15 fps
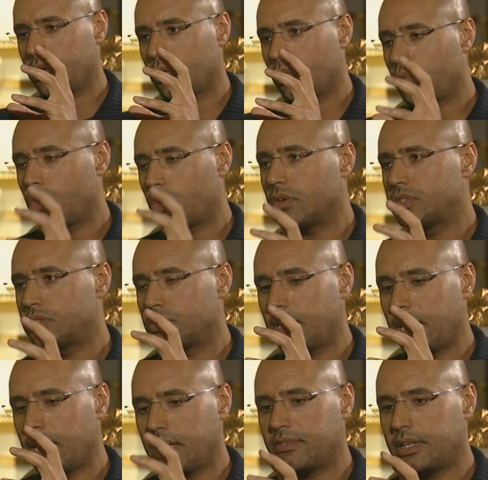wants to
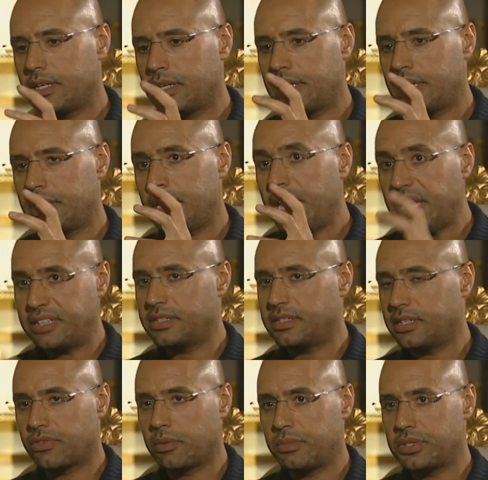have an exit
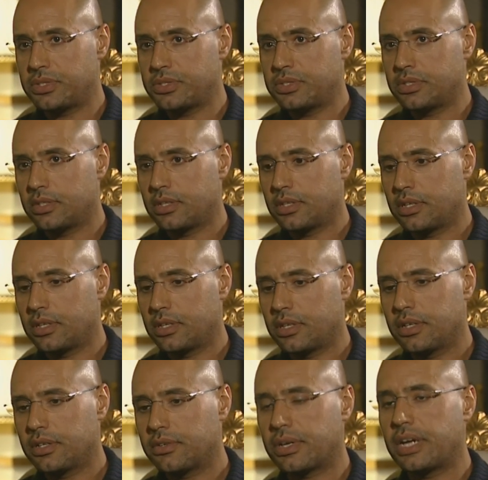from this
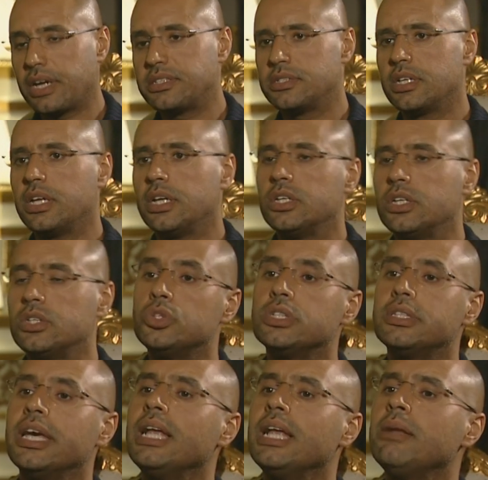crisis, you should
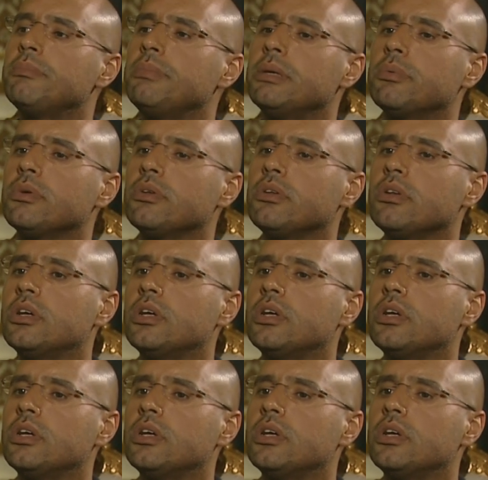help the people